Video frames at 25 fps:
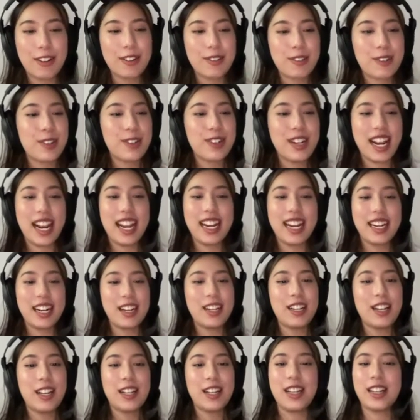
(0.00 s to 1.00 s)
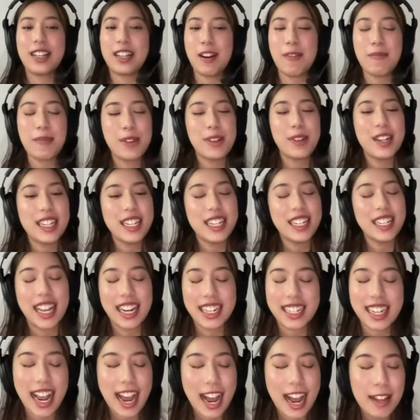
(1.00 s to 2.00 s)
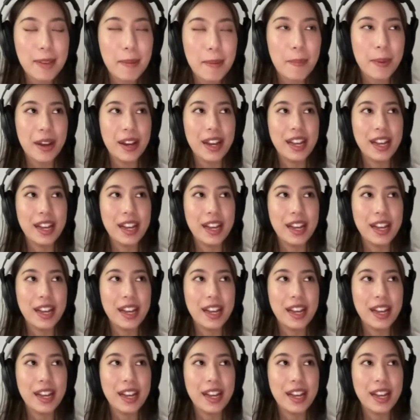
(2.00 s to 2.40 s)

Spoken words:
create a community like that. But